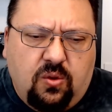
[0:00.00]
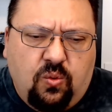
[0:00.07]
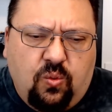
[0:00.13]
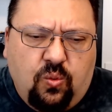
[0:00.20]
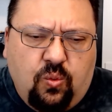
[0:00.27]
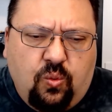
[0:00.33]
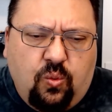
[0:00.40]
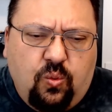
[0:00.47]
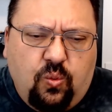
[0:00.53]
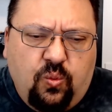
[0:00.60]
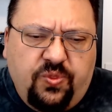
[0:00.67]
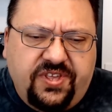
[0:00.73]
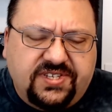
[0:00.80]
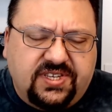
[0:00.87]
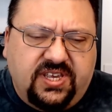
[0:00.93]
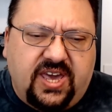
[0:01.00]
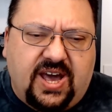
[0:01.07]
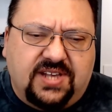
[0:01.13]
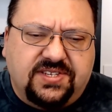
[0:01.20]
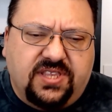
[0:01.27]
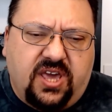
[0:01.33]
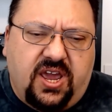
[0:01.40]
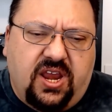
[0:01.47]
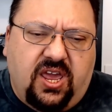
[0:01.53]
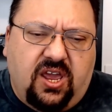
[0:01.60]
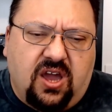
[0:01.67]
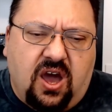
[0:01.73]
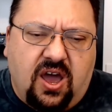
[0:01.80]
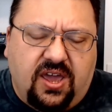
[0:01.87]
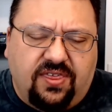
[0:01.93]
this gaslighting,
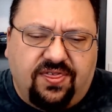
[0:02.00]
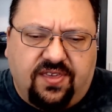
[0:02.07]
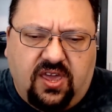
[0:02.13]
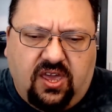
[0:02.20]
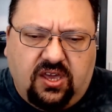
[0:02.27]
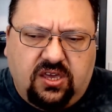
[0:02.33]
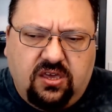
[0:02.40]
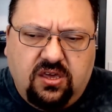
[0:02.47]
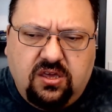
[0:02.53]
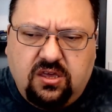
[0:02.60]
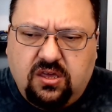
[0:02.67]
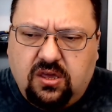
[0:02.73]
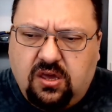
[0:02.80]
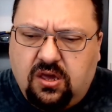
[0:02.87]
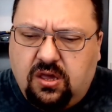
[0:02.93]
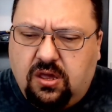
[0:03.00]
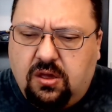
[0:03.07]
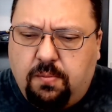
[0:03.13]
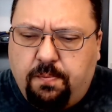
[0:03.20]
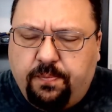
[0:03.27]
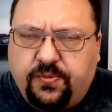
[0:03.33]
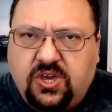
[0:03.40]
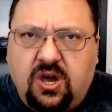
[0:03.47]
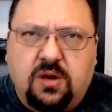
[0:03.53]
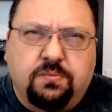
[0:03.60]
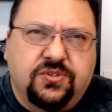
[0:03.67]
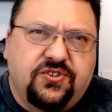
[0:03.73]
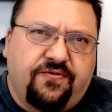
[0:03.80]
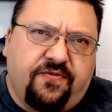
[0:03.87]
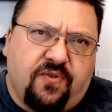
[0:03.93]
I think,
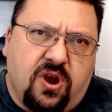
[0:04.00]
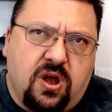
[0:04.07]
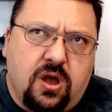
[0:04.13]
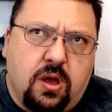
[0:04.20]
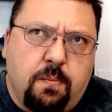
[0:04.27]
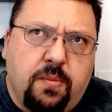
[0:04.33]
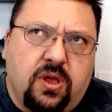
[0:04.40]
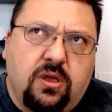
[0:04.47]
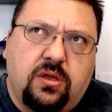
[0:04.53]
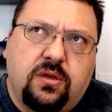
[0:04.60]
comes from